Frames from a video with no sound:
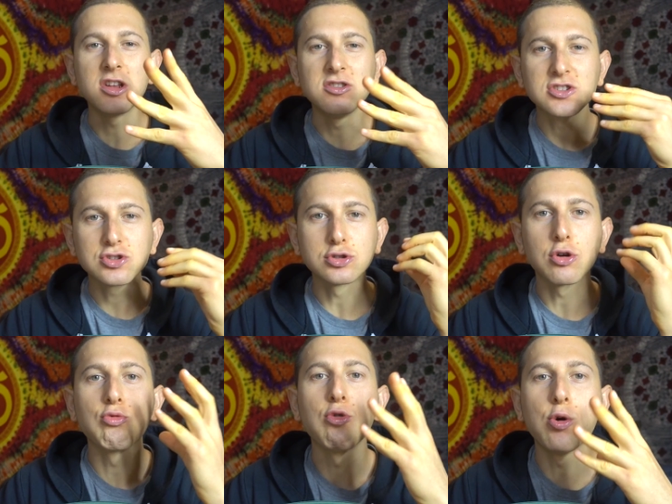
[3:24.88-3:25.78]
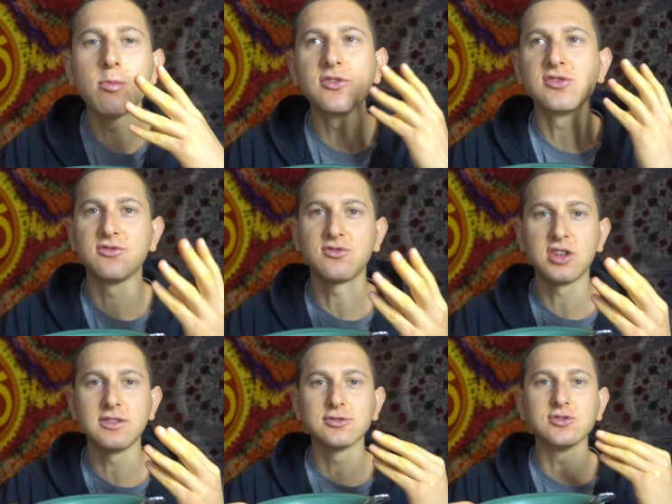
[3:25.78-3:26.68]
The initial aromas and
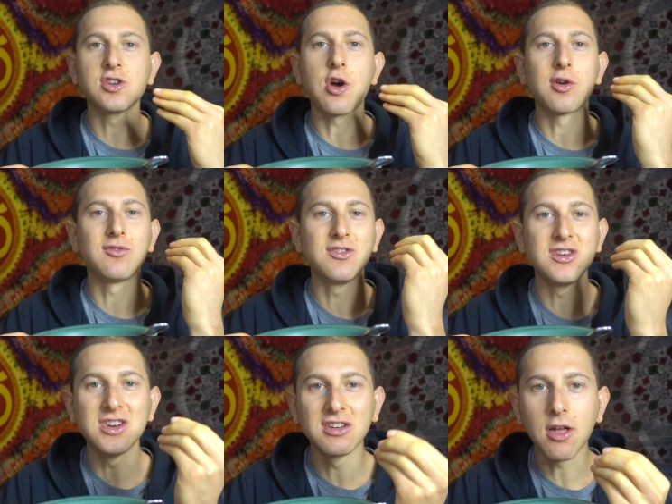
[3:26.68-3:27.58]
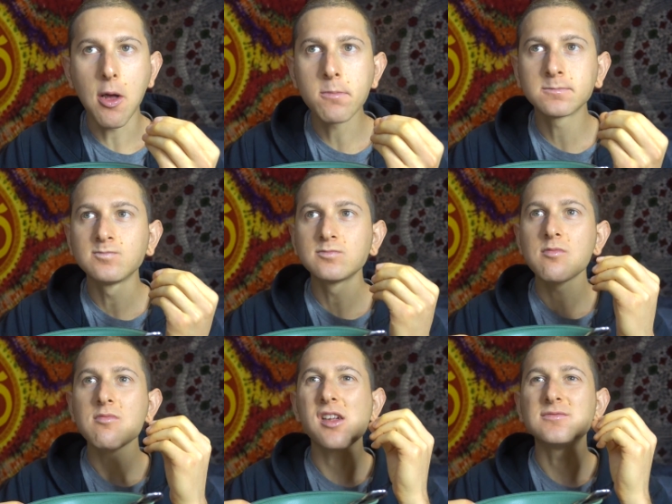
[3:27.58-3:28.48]
flavors are vanilla,
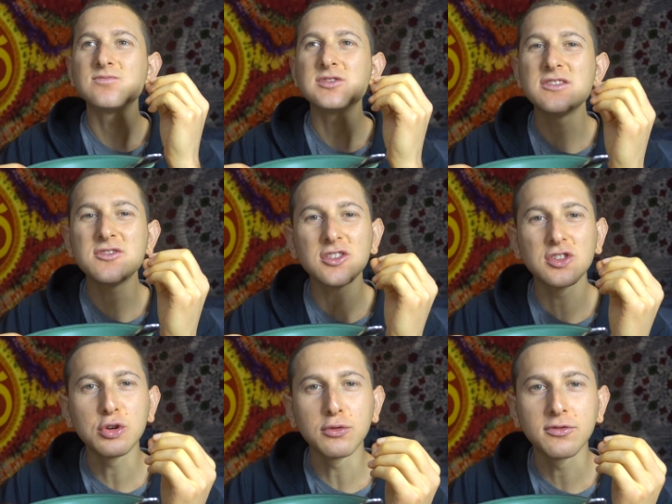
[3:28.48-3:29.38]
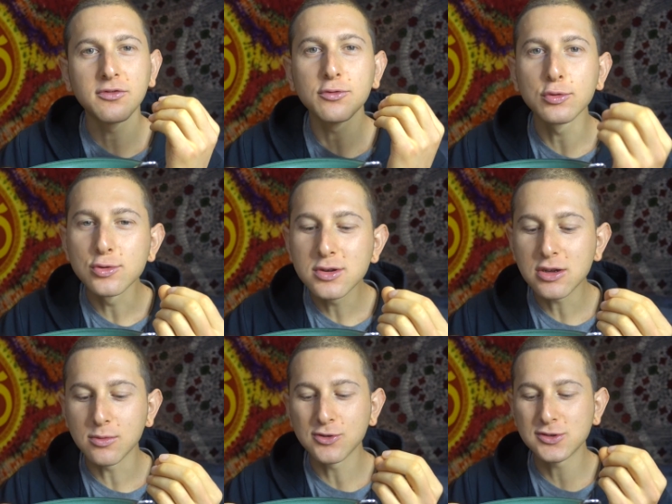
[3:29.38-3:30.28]
even a little
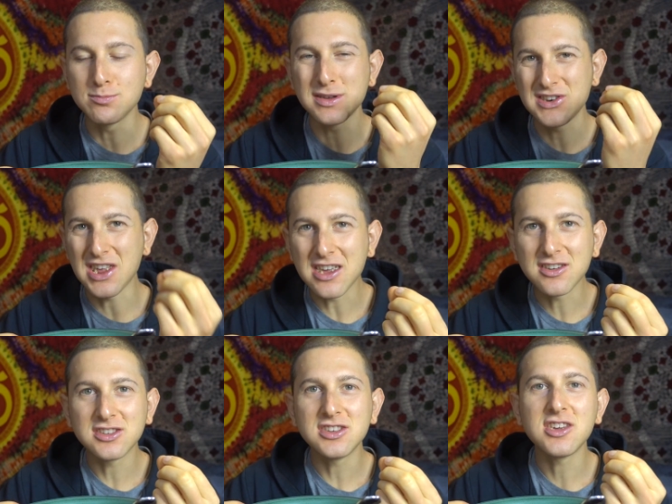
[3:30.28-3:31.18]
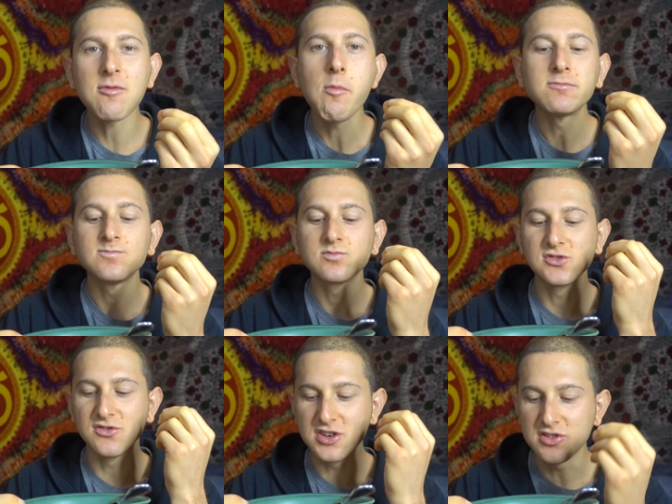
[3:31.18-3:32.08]
fruity, almost banana-y,
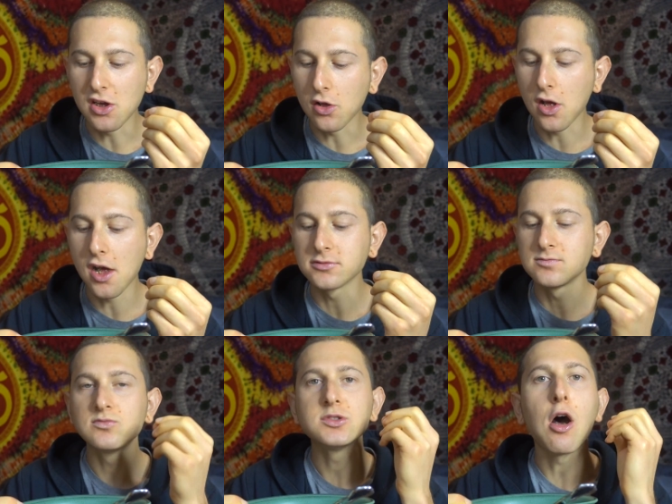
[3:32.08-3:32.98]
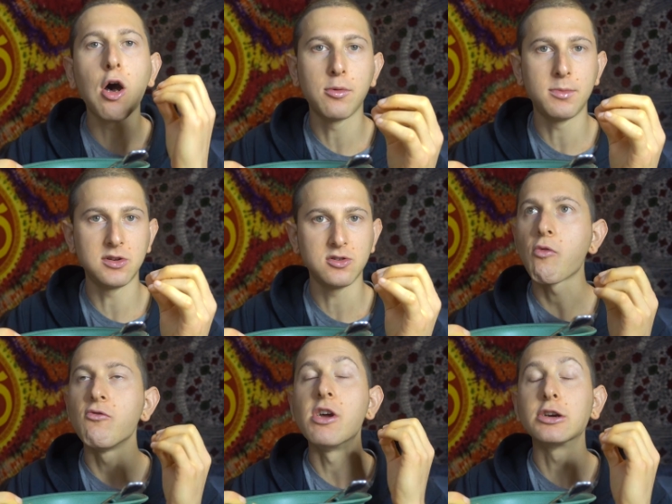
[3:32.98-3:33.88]
vanilla, almond.
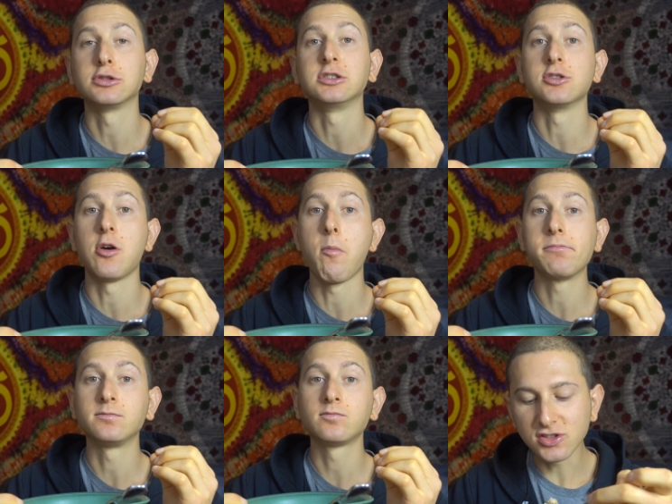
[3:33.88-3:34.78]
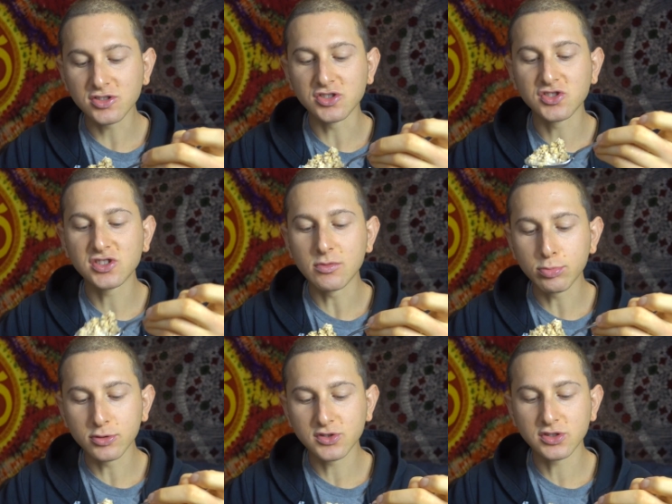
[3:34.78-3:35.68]
Very good. Such a
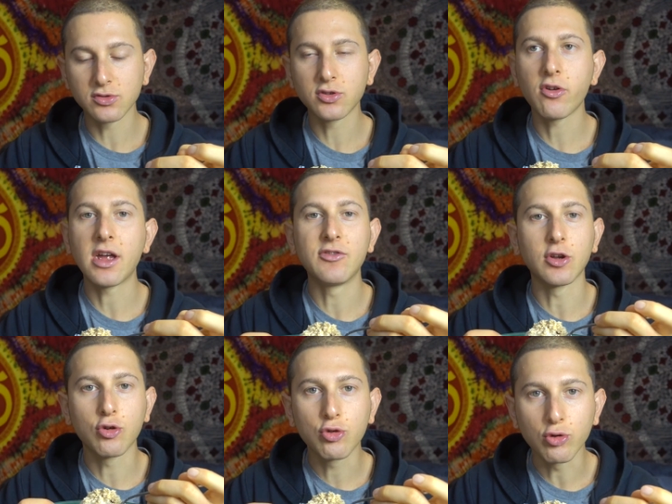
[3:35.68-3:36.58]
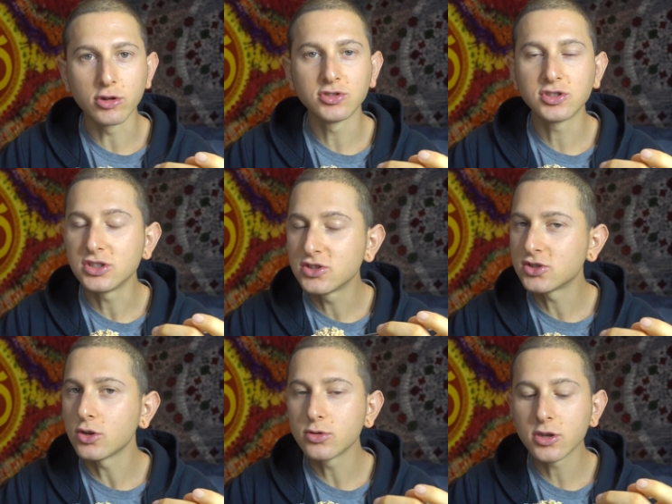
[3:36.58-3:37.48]
simple cereal, and the crunch is
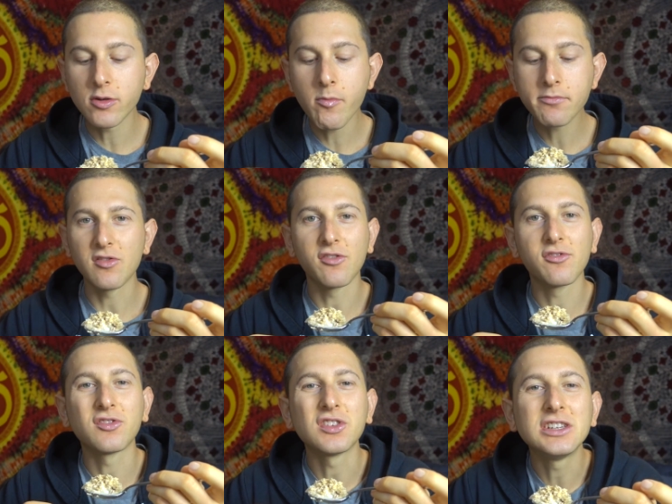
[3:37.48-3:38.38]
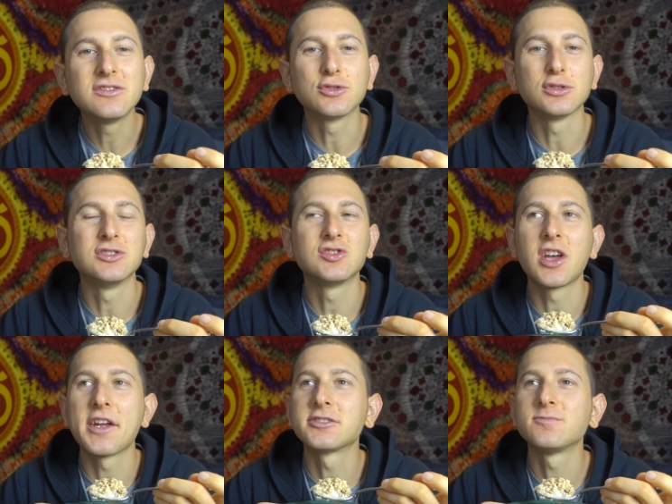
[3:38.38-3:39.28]
so good, and the flavor is
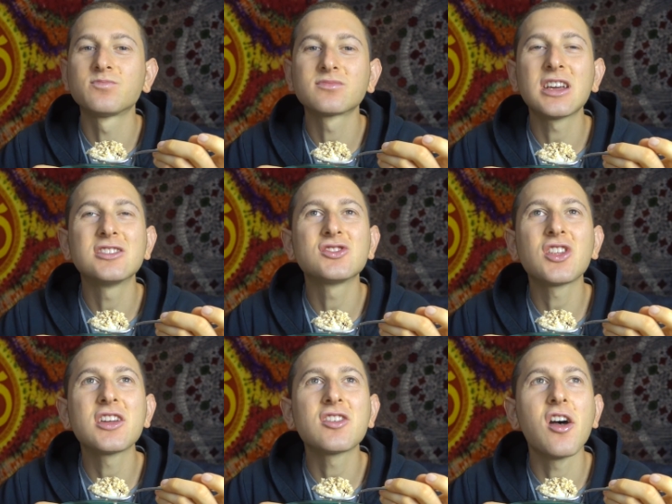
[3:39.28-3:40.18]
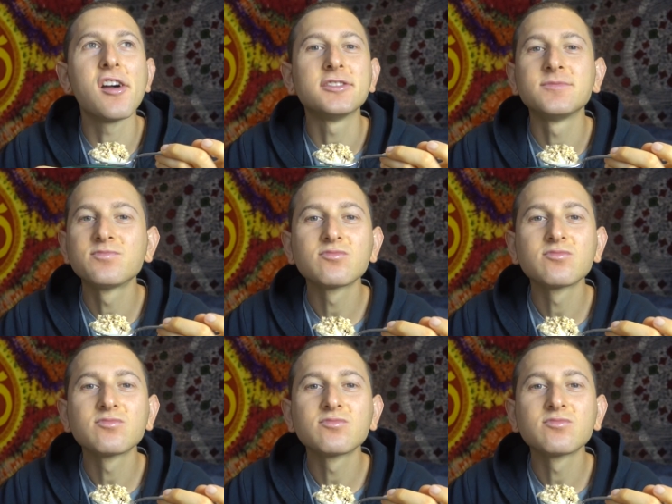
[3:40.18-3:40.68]
like, it's like a